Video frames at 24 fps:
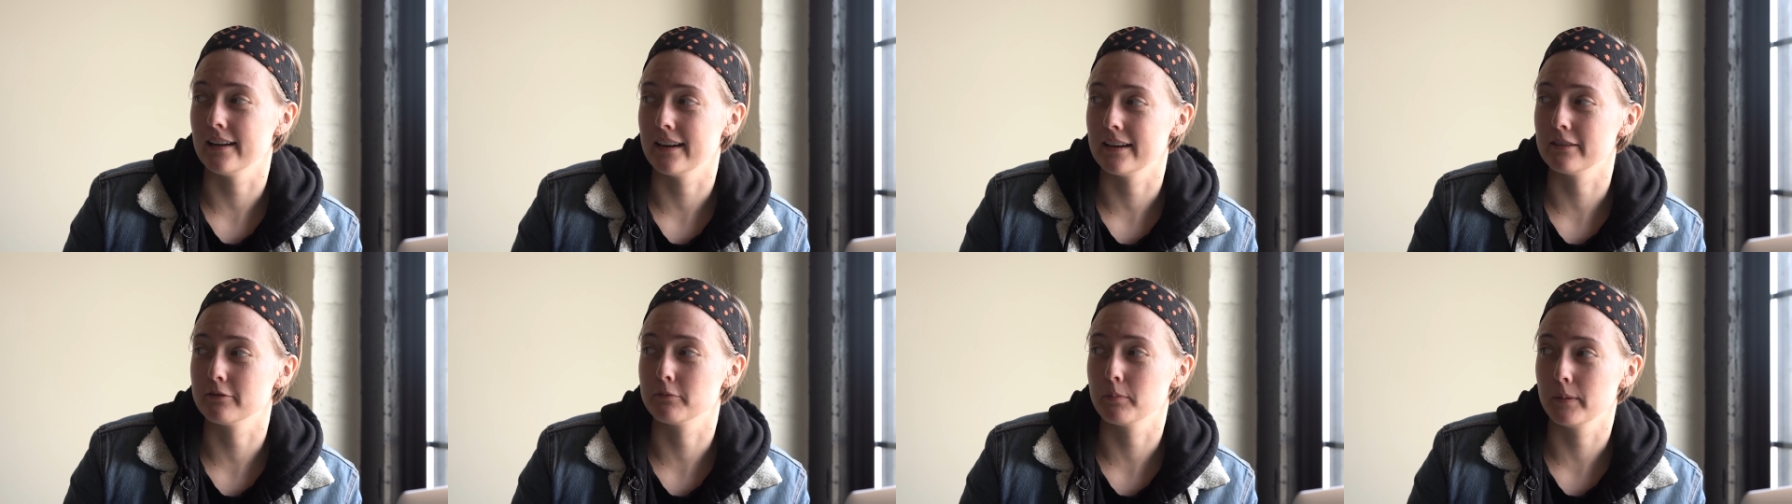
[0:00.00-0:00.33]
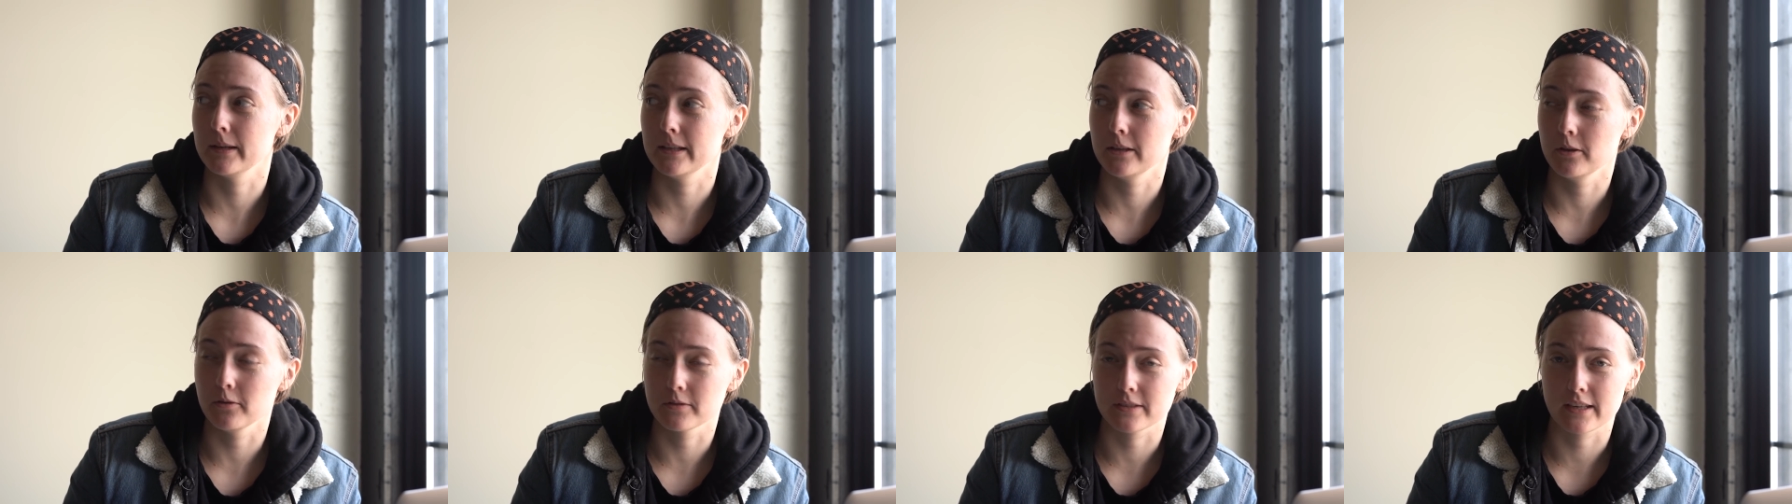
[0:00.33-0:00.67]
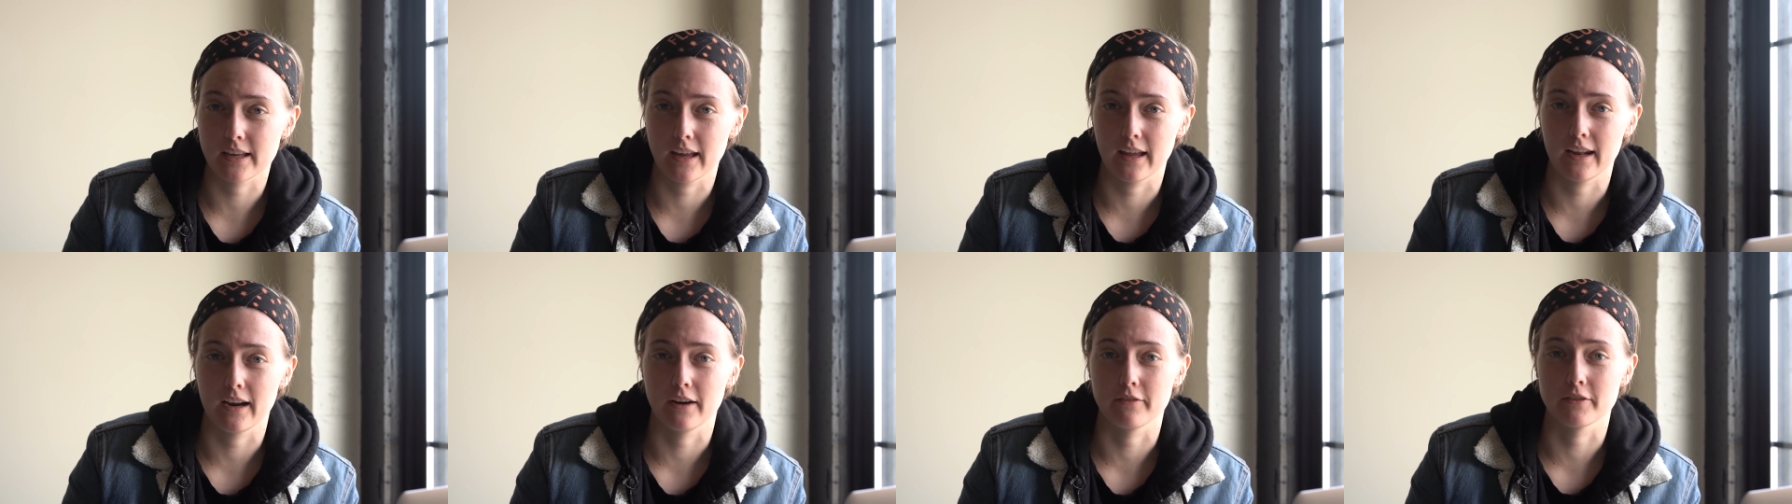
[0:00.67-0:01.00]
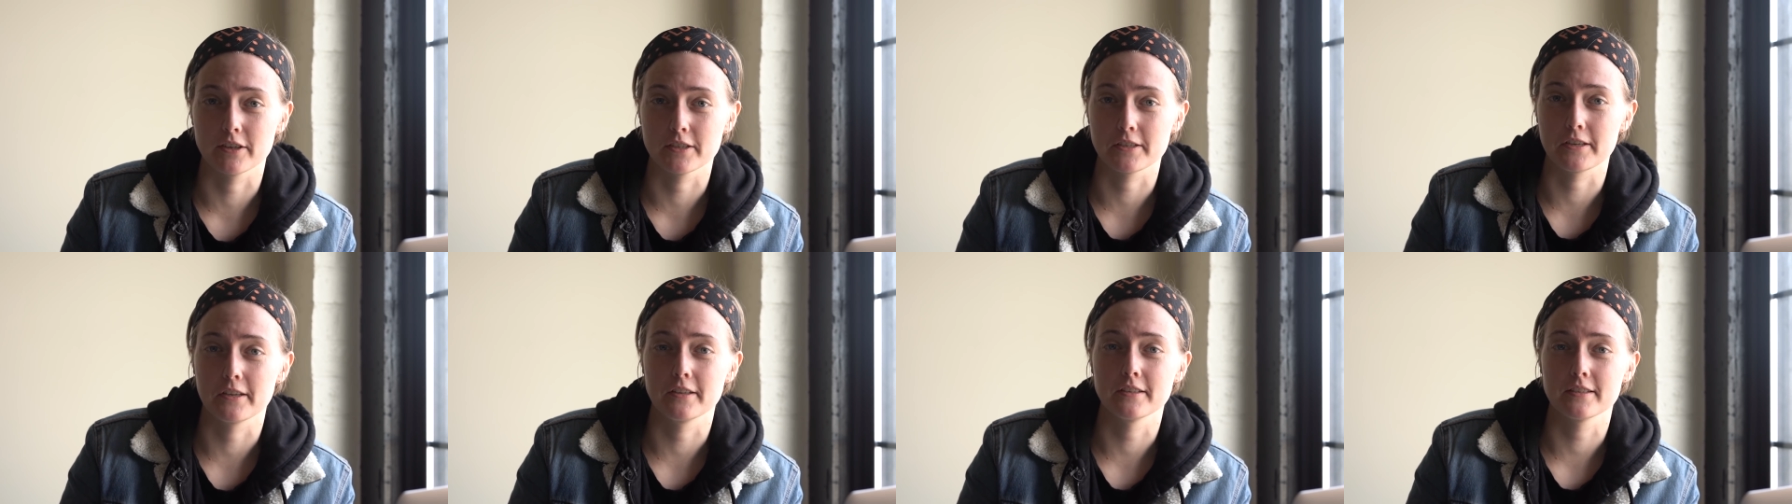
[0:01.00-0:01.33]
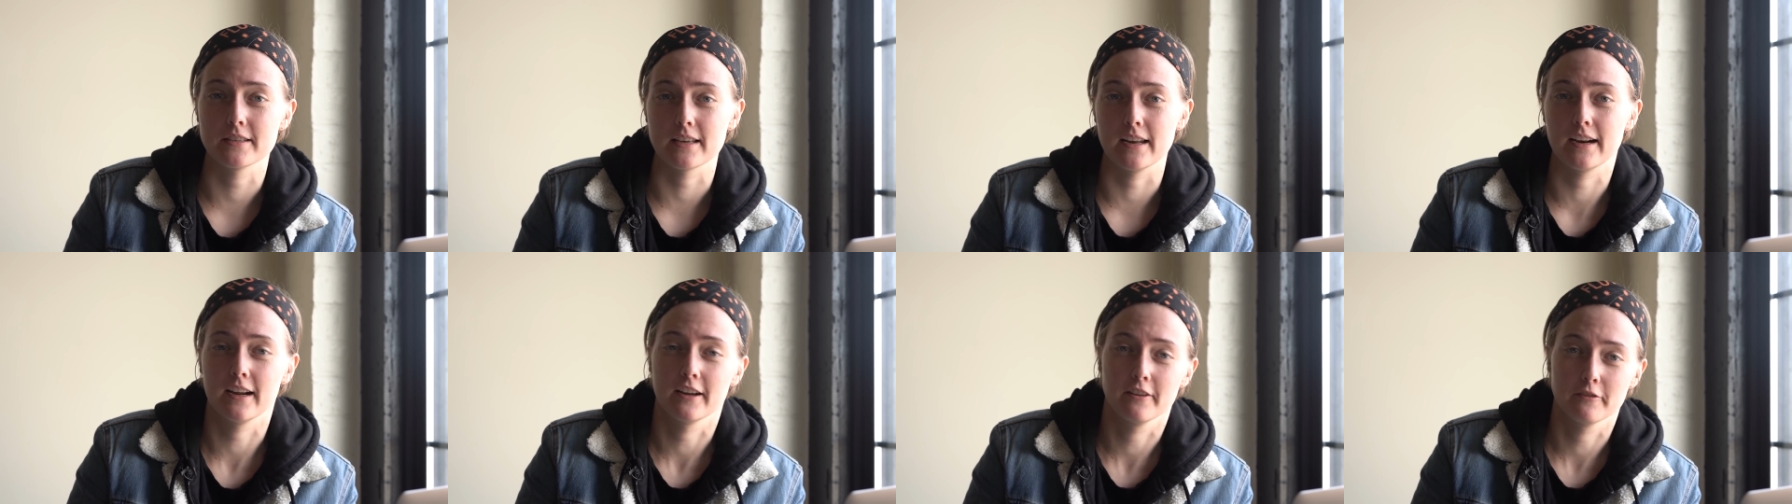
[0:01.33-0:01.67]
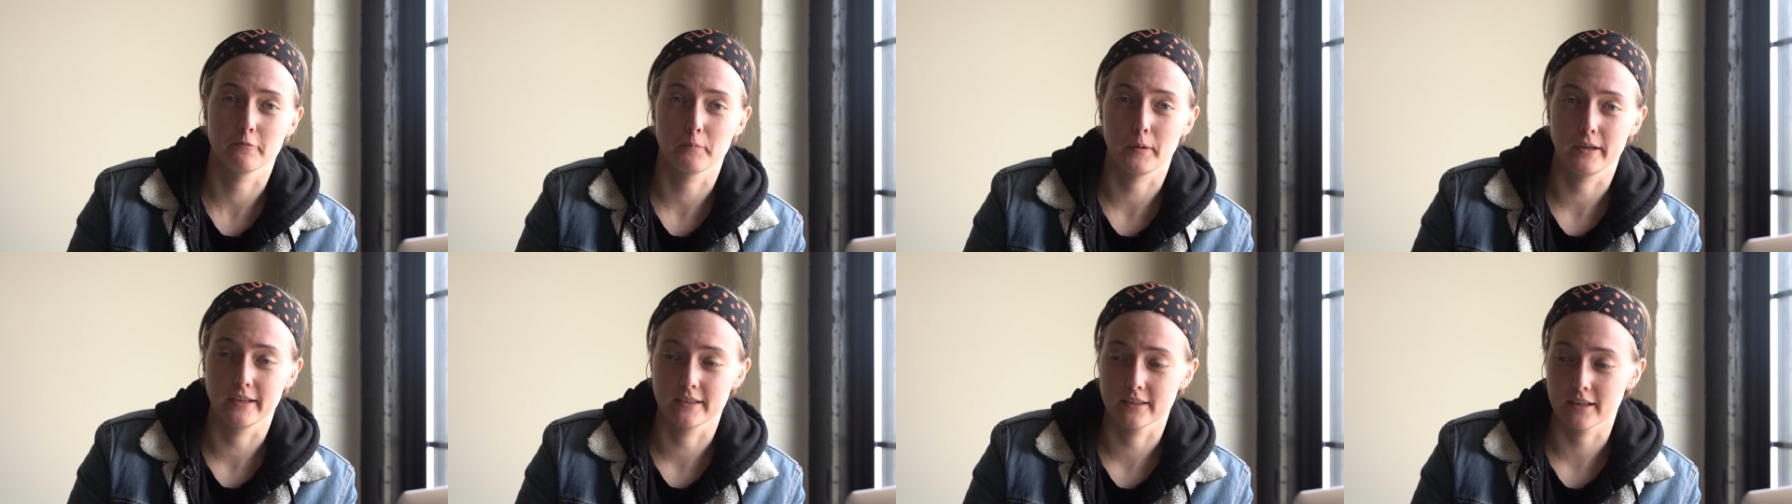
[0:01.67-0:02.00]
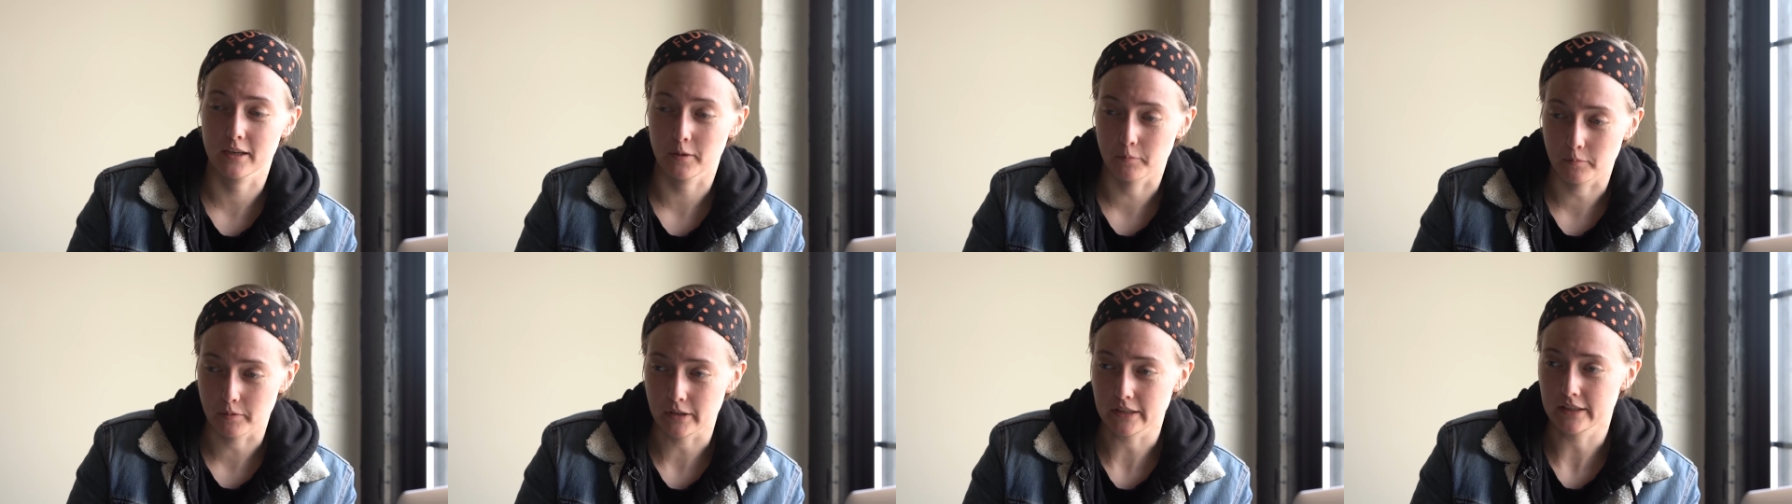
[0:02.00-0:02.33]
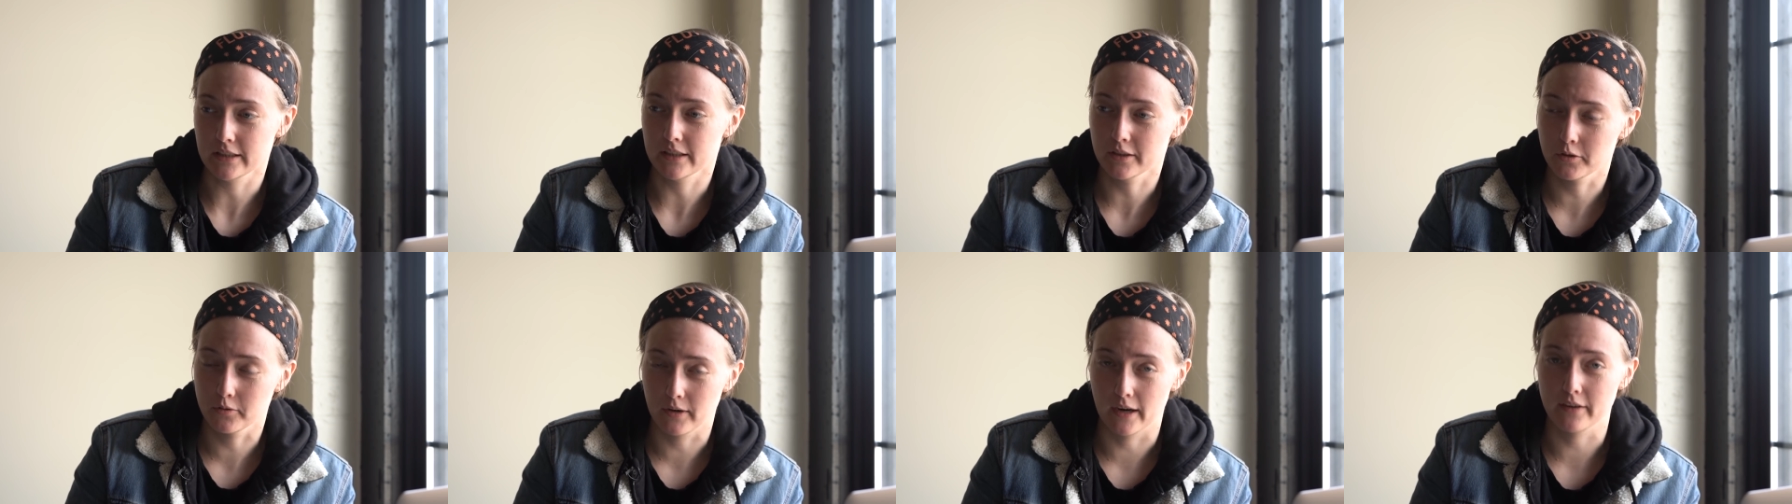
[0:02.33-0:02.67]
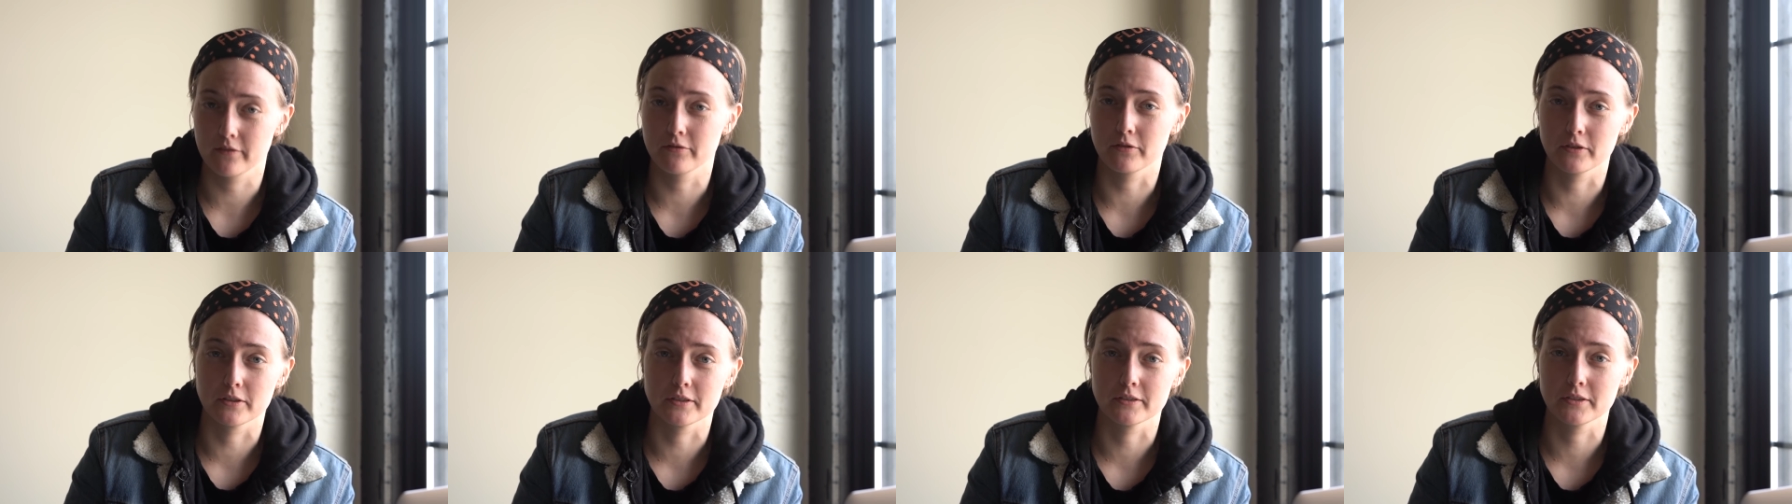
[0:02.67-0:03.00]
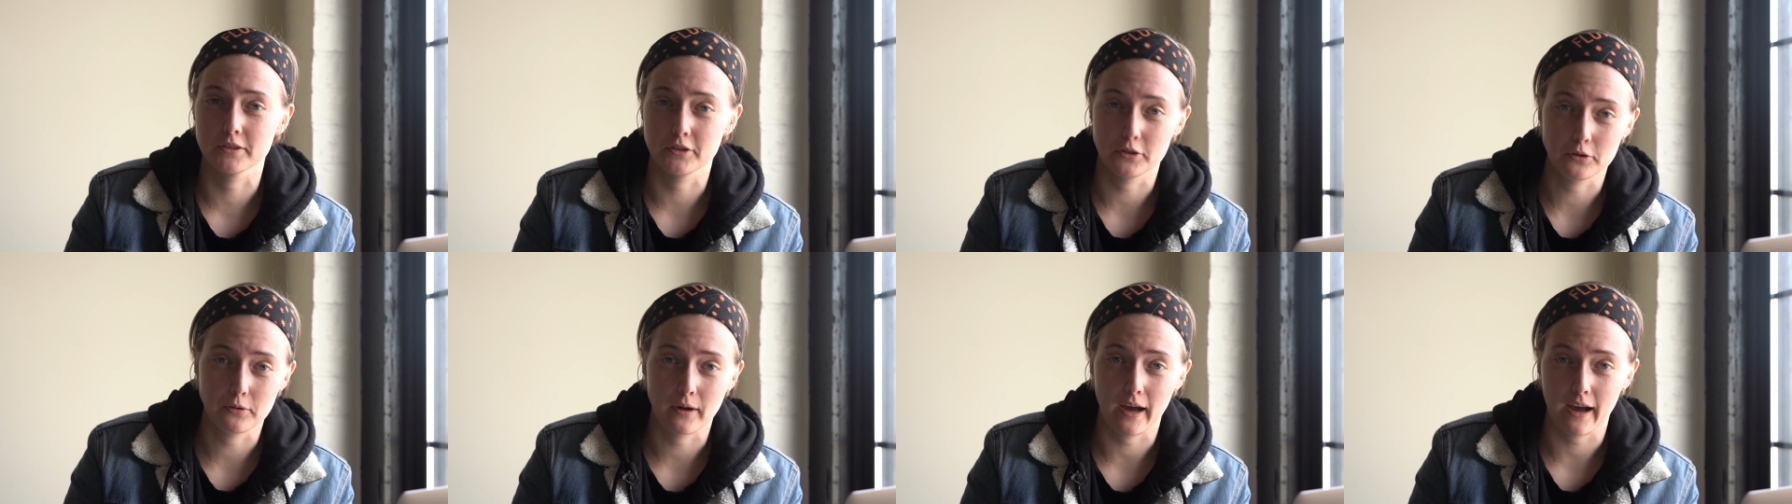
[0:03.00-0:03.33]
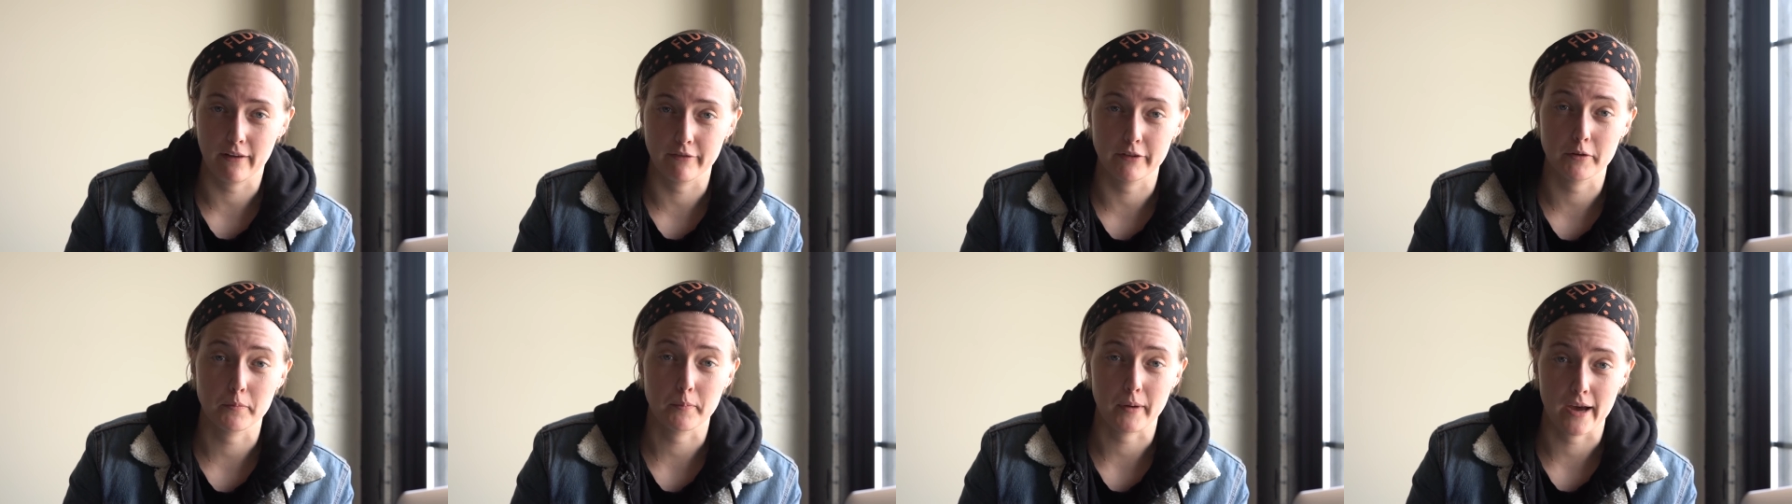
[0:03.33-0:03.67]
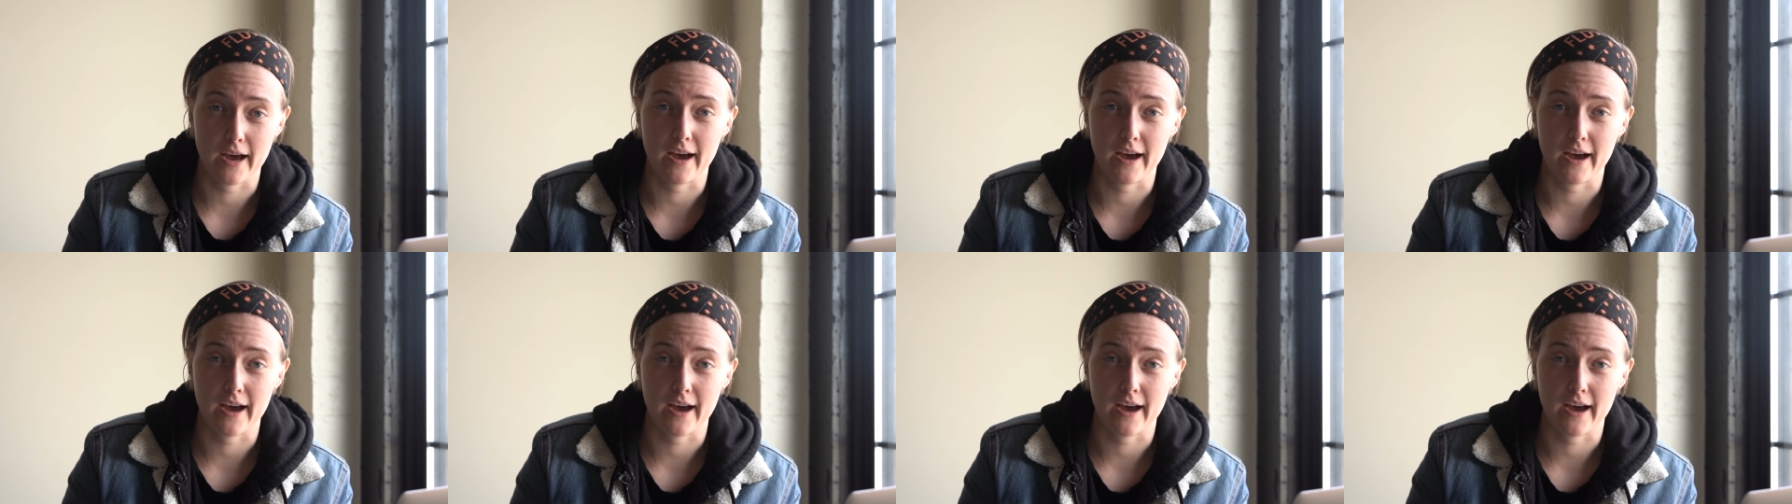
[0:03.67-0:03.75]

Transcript: have been using it ever since and I have been completely grateful to have it